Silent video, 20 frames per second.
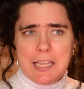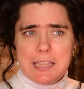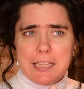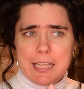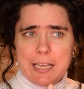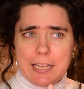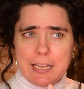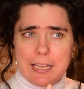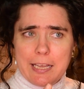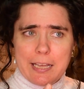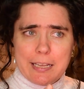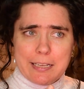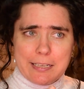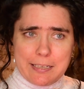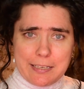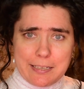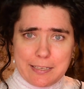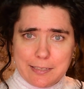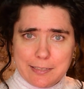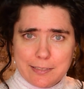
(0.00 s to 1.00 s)
They
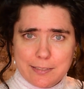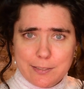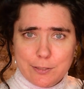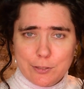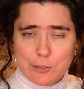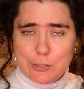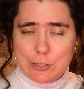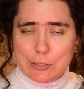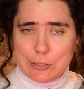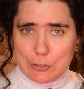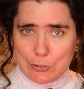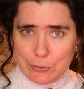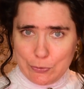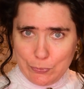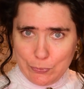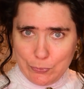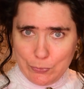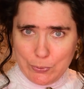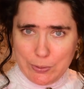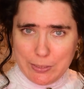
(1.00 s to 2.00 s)
had
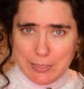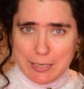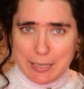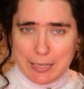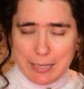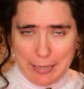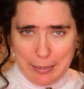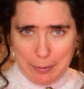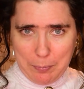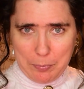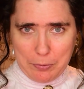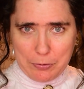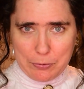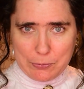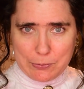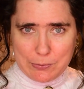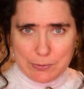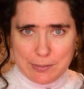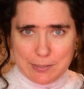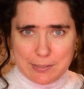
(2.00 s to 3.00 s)
two
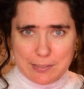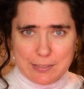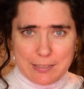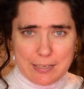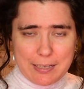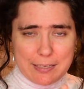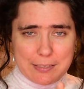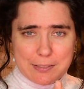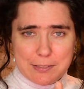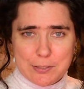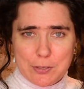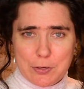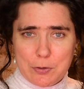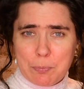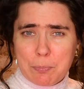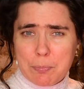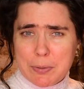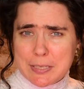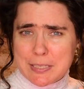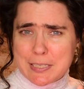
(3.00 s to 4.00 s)
capitals, and so
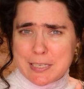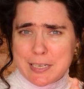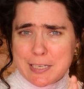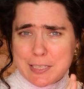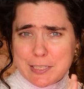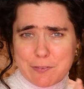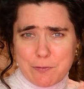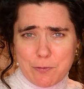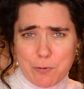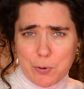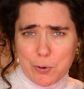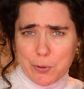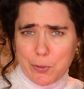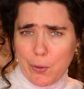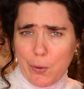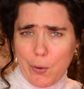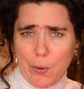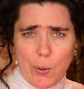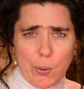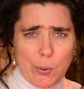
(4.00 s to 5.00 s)
business for
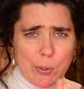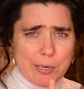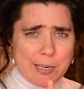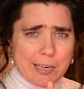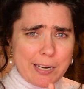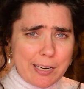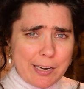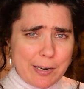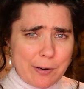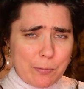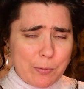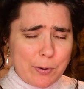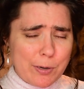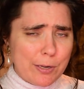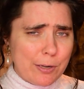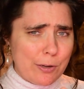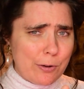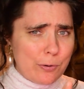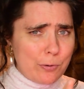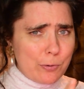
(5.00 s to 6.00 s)
the colony
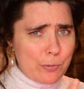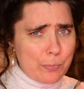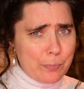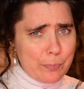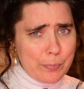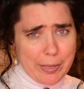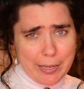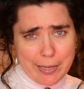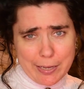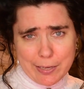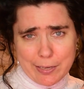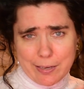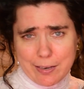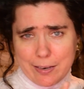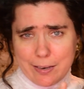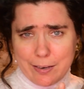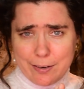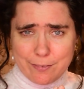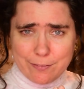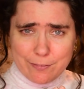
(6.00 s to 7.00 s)
would go back
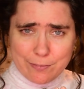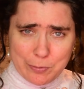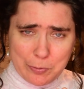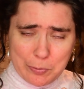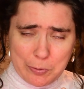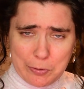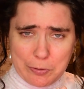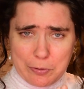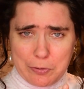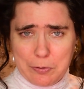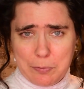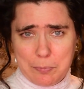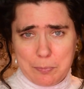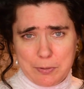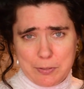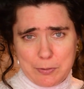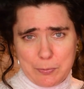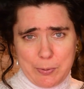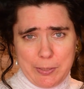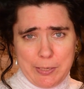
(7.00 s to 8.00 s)
and forth
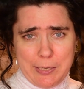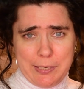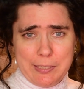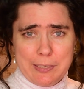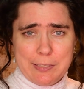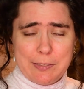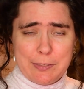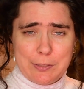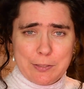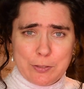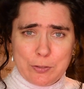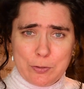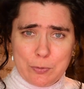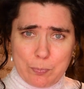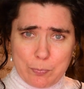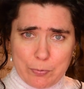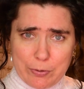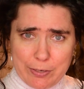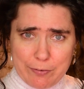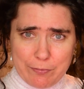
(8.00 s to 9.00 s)
between the two
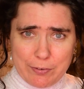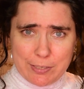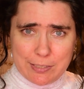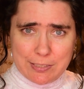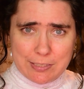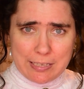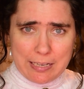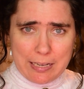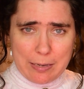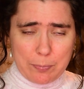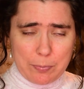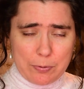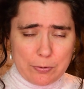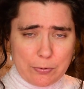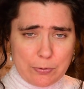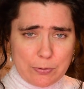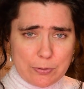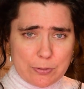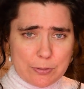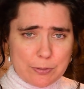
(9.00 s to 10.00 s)
previous
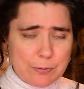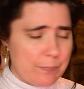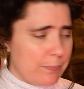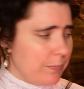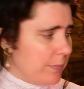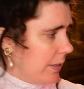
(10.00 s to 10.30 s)
capitals.